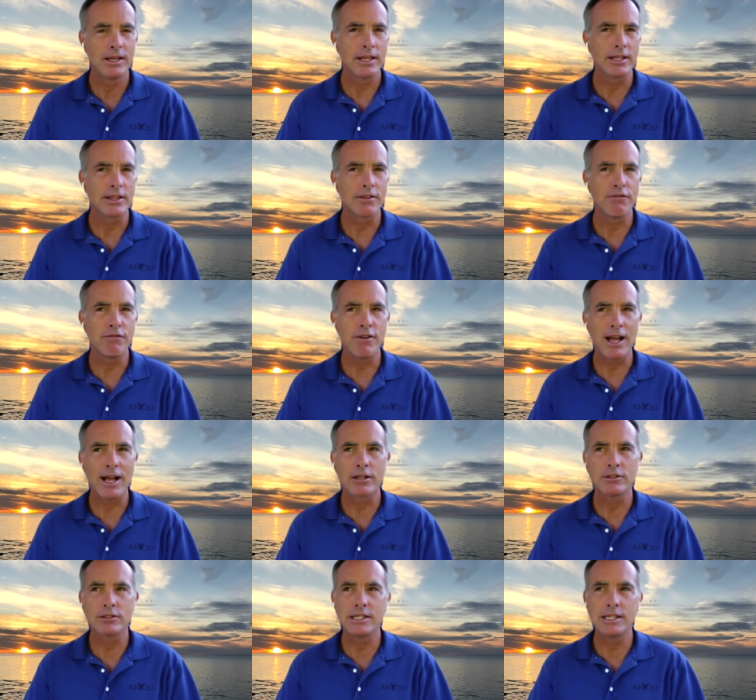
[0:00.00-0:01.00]
Like the
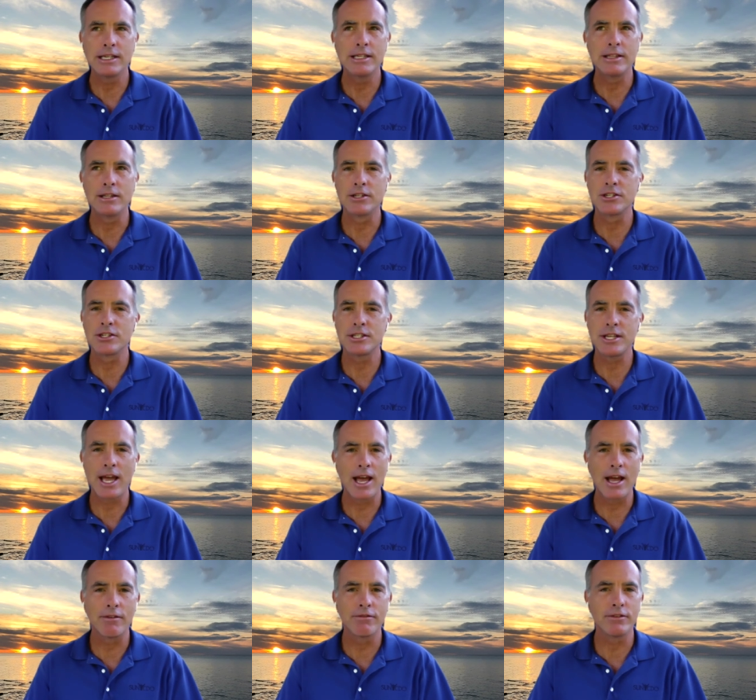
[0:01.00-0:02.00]
faculty and the
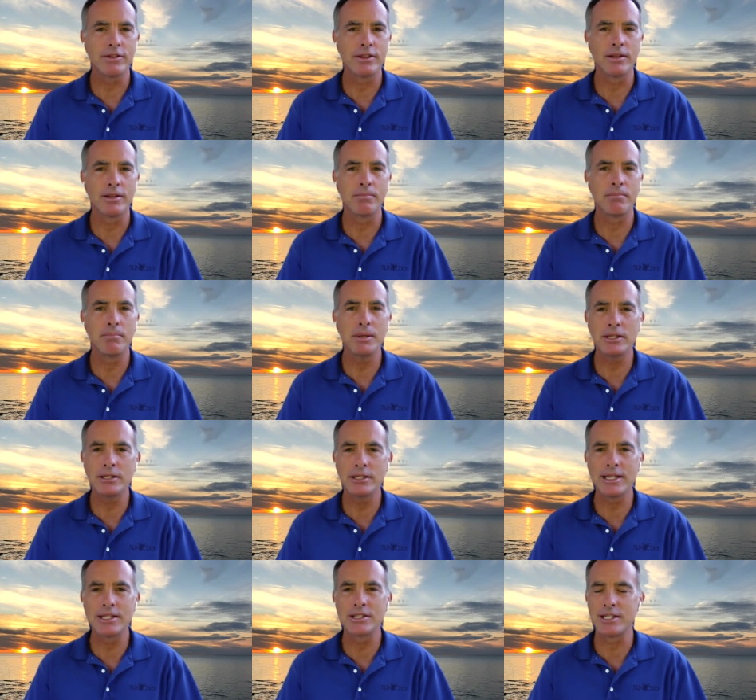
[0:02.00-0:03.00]
staff and the
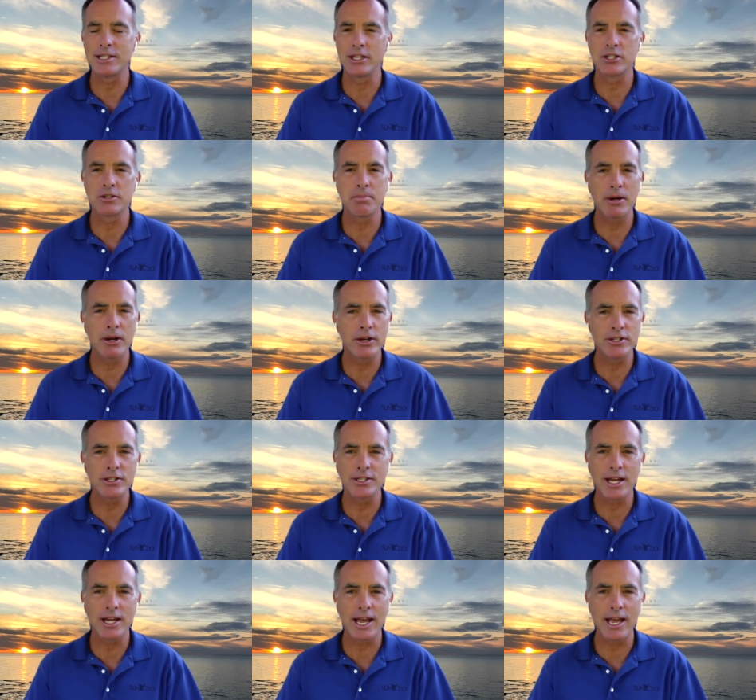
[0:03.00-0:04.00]
buildings and the
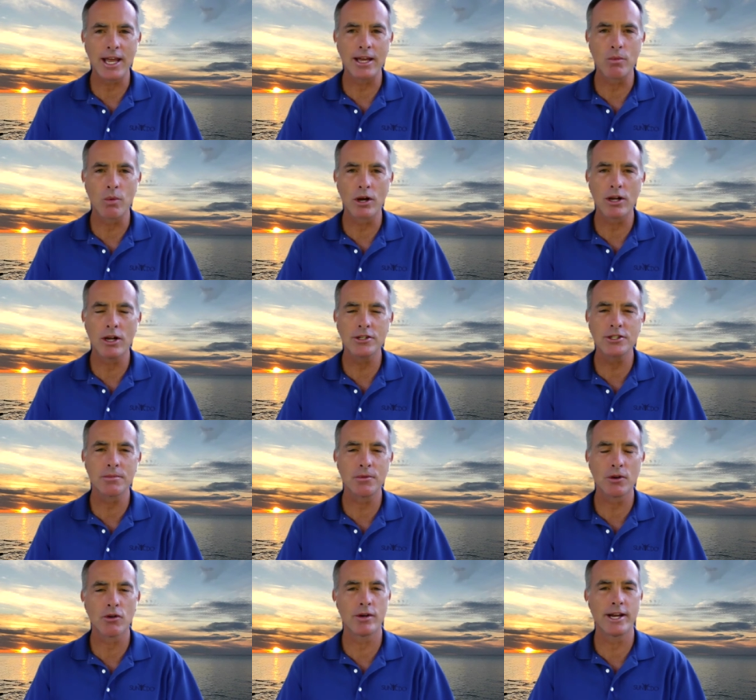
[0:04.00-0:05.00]
experiences I had were
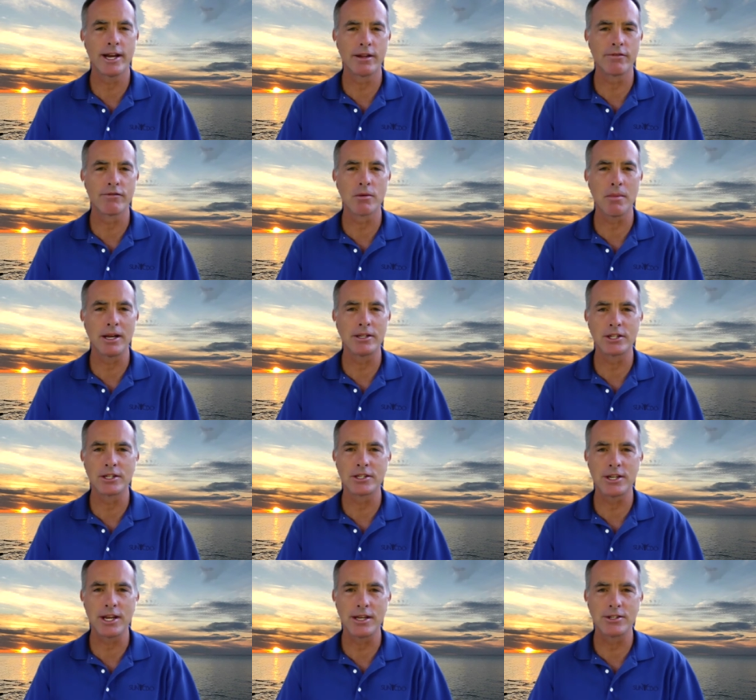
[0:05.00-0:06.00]
custom created for my
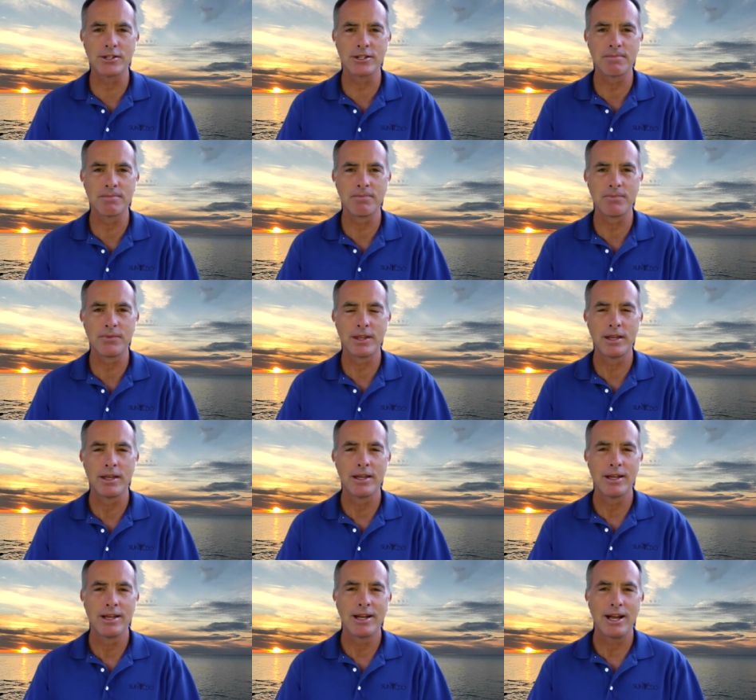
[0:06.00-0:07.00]
success.
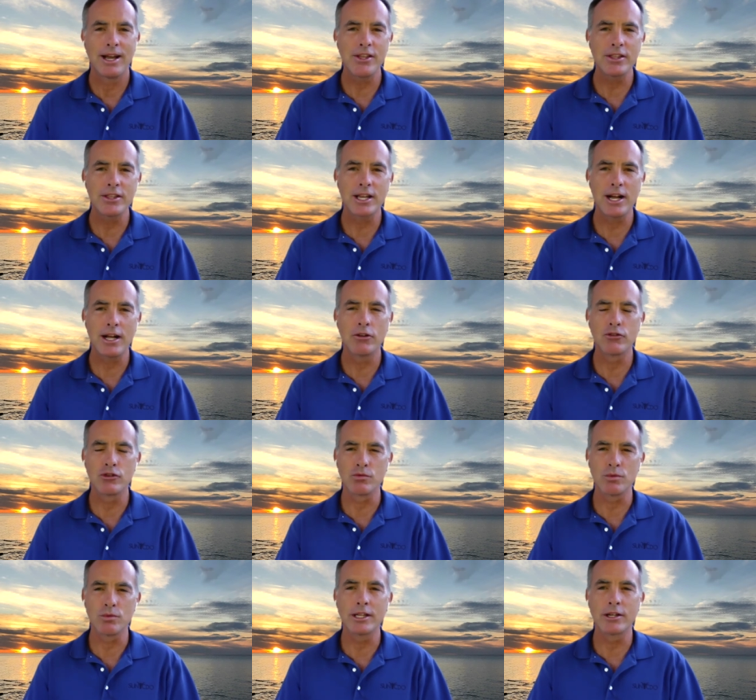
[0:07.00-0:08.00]
I think the college
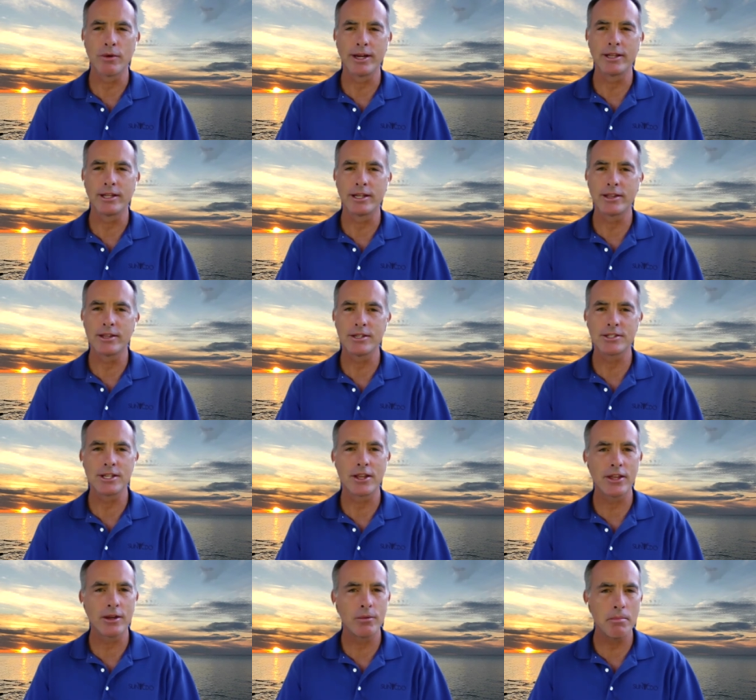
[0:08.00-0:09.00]
is really great like this, and
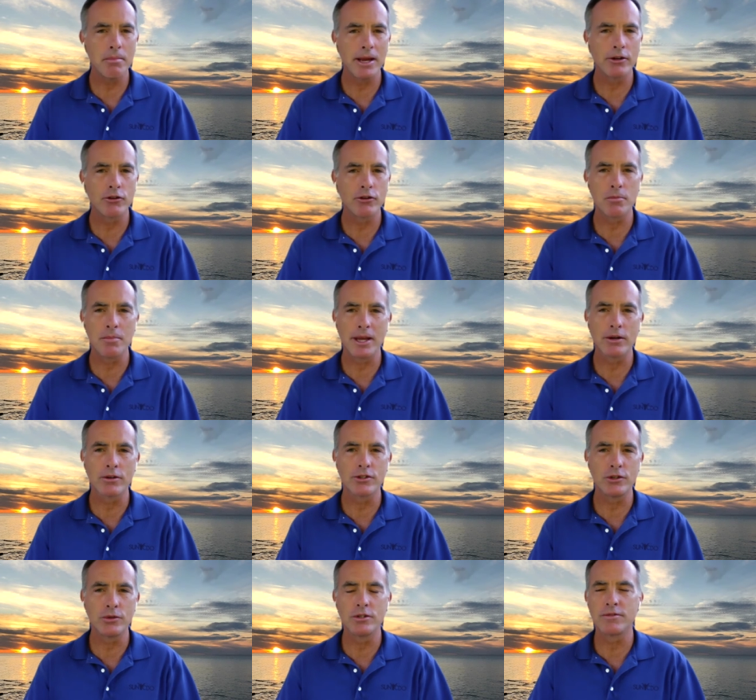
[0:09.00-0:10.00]
I think we managed to make our
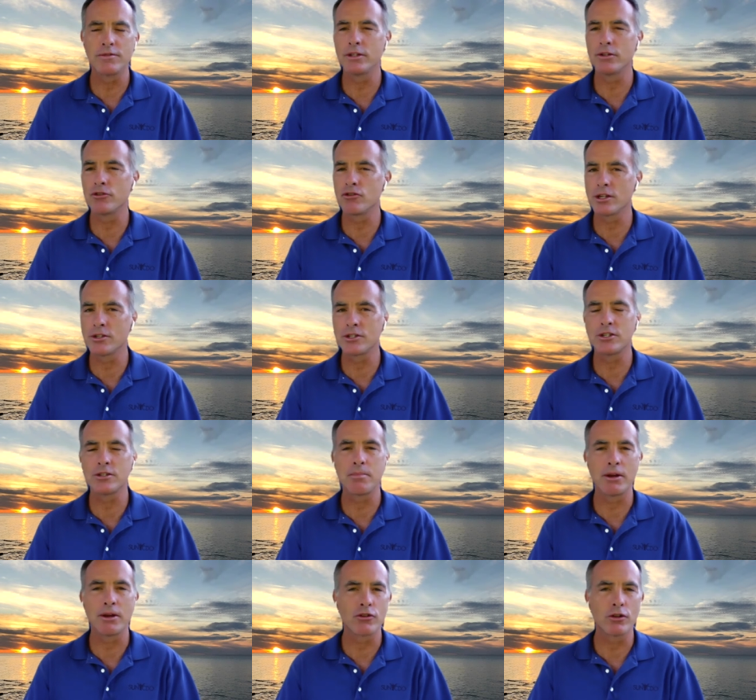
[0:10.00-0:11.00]
students feel just as
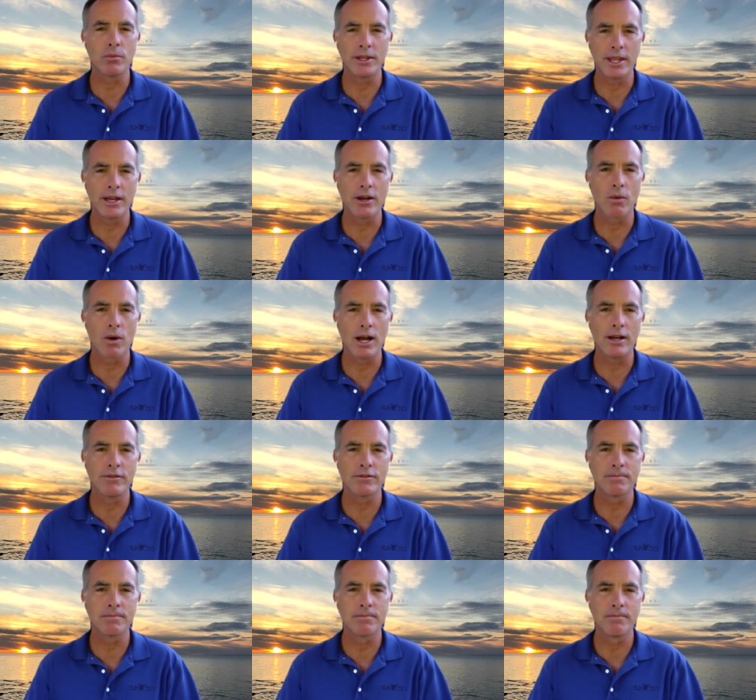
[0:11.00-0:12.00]
special when they arrive.